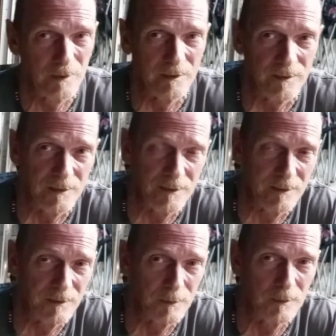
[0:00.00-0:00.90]
translates
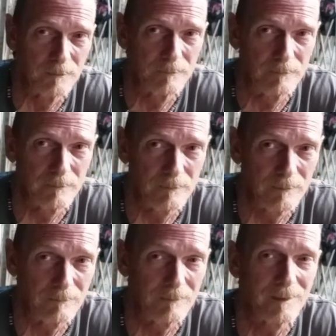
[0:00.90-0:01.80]
into the
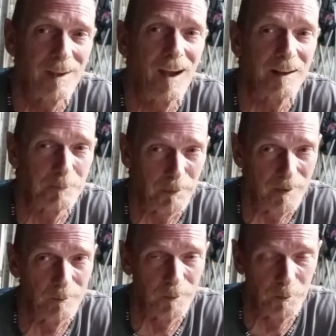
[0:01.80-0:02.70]
cat's
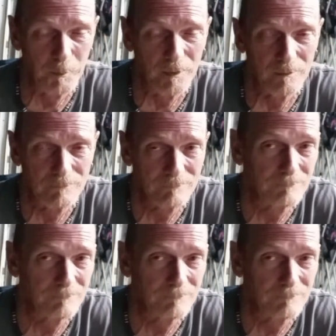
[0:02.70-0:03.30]
playroom and